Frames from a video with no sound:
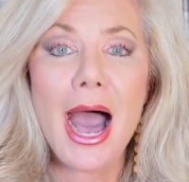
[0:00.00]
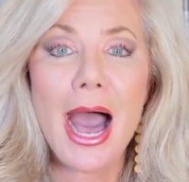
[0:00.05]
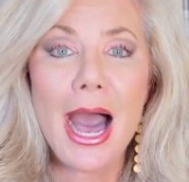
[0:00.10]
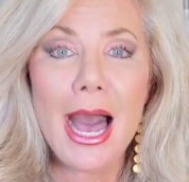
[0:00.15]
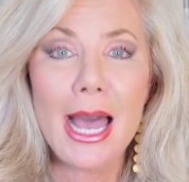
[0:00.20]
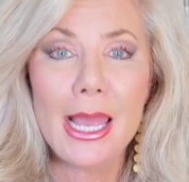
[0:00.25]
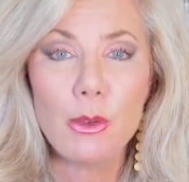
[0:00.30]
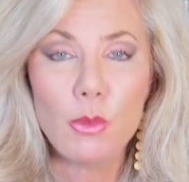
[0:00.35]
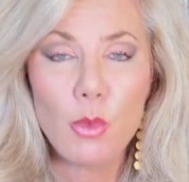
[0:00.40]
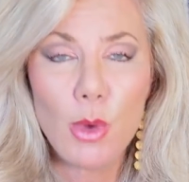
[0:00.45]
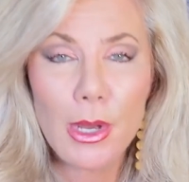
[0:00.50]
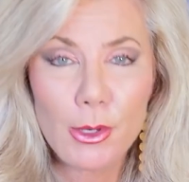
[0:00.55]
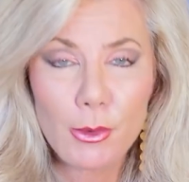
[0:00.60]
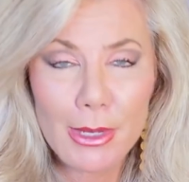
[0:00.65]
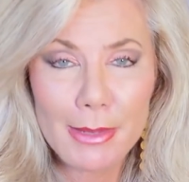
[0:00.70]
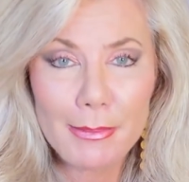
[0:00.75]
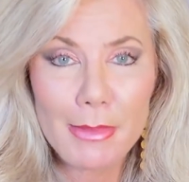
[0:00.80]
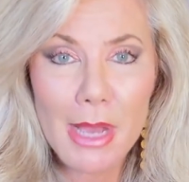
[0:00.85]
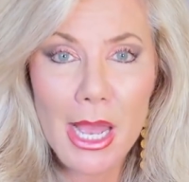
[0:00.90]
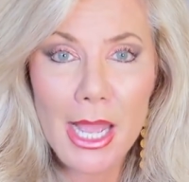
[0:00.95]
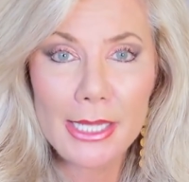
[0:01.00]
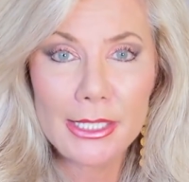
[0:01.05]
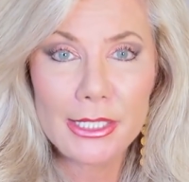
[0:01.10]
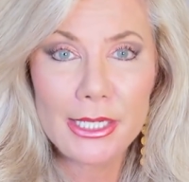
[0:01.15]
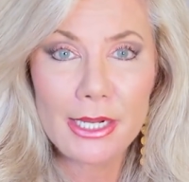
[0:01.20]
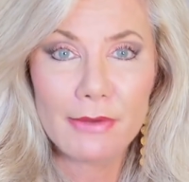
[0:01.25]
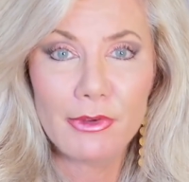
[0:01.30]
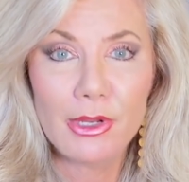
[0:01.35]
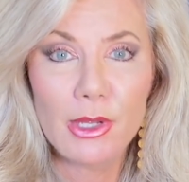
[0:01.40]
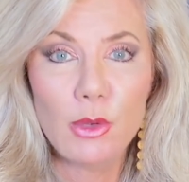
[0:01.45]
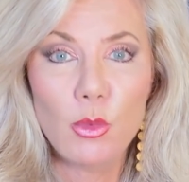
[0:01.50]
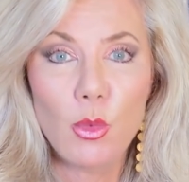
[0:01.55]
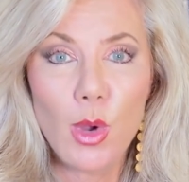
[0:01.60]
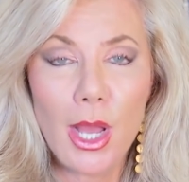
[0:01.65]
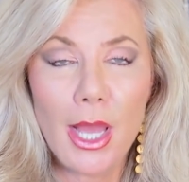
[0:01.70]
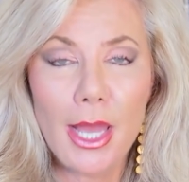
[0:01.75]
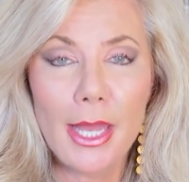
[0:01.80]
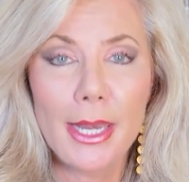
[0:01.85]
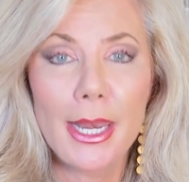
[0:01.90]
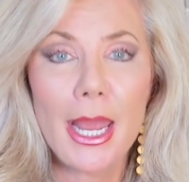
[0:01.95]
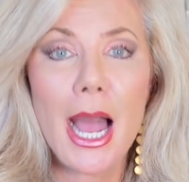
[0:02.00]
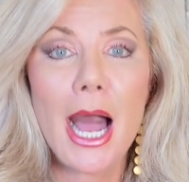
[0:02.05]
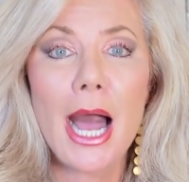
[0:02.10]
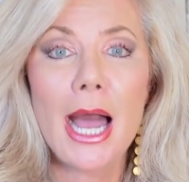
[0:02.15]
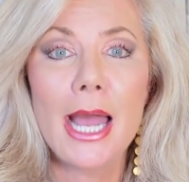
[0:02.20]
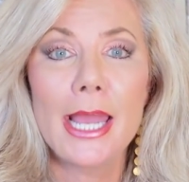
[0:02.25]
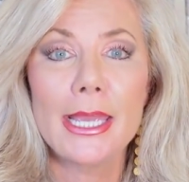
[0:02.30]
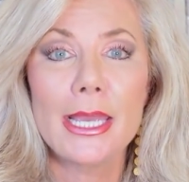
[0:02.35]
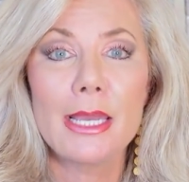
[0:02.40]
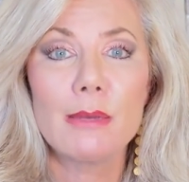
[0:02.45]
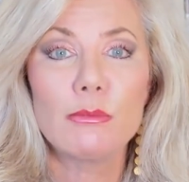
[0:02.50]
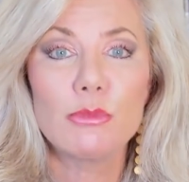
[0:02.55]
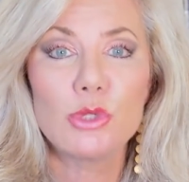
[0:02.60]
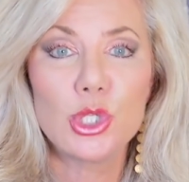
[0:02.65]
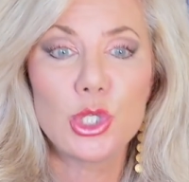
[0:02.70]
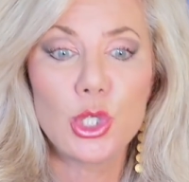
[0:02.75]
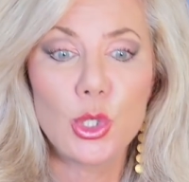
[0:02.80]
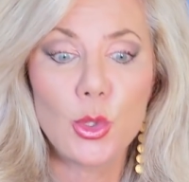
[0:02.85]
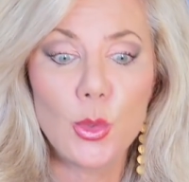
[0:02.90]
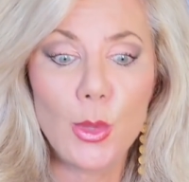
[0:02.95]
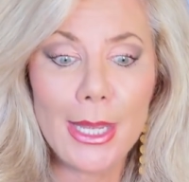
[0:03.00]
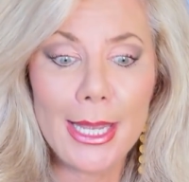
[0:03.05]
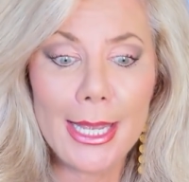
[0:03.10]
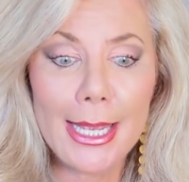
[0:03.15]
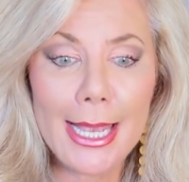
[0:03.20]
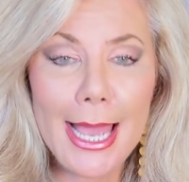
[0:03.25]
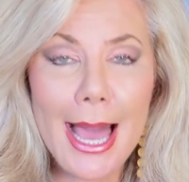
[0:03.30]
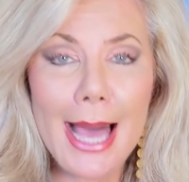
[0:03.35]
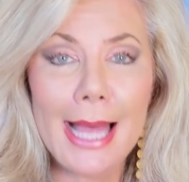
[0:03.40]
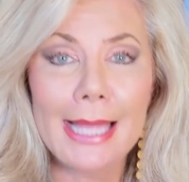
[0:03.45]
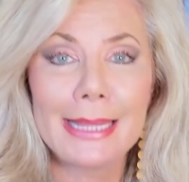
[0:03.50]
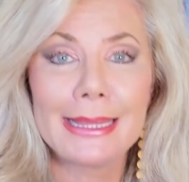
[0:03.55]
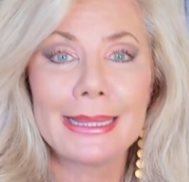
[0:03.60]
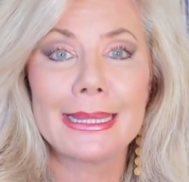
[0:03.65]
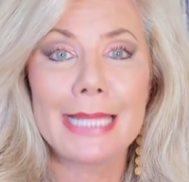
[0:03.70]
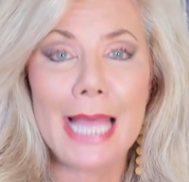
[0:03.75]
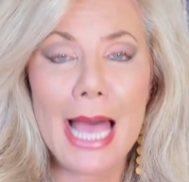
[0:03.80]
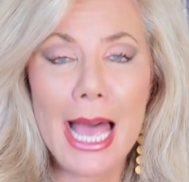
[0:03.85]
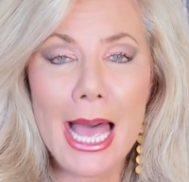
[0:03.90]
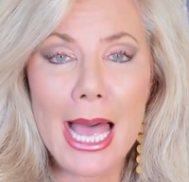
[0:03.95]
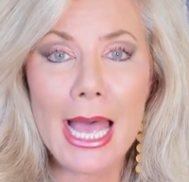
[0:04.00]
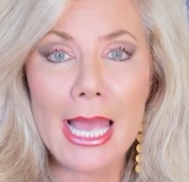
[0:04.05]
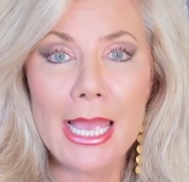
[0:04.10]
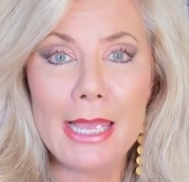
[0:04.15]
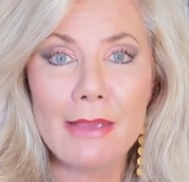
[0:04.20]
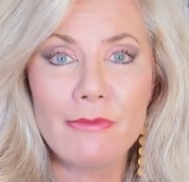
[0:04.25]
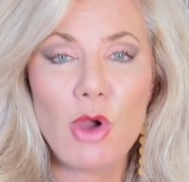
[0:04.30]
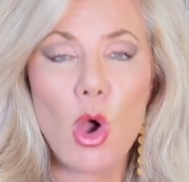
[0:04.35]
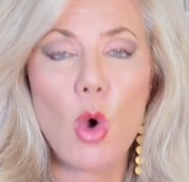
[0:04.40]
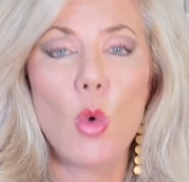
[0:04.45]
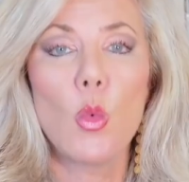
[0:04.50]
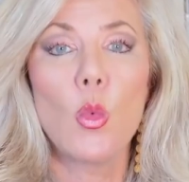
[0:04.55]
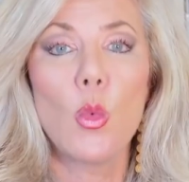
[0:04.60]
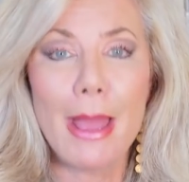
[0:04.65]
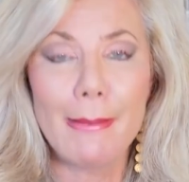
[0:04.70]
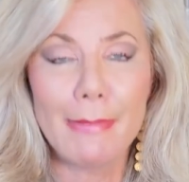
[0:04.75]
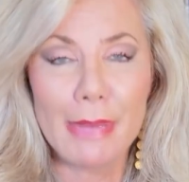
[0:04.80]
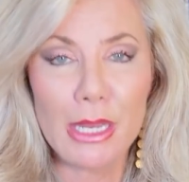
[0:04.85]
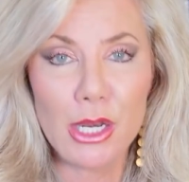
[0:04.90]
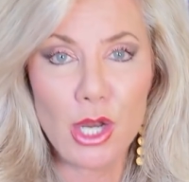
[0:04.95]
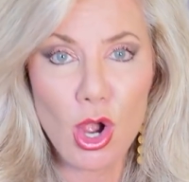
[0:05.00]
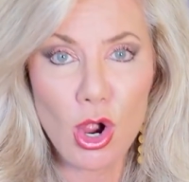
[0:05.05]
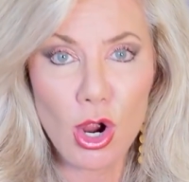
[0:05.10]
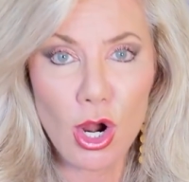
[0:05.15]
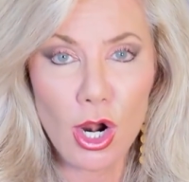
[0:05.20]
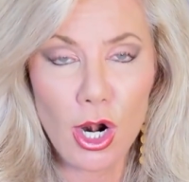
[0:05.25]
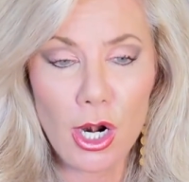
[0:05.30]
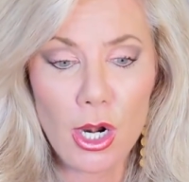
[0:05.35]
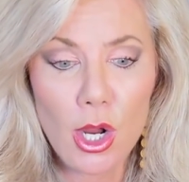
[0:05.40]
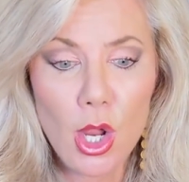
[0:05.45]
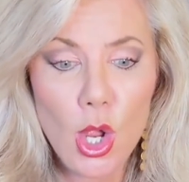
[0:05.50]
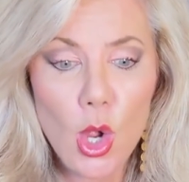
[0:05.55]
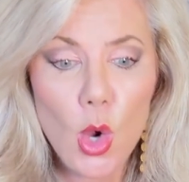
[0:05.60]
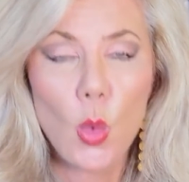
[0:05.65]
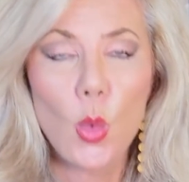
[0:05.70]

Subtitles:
I want to remind everyone I am doing a live webinar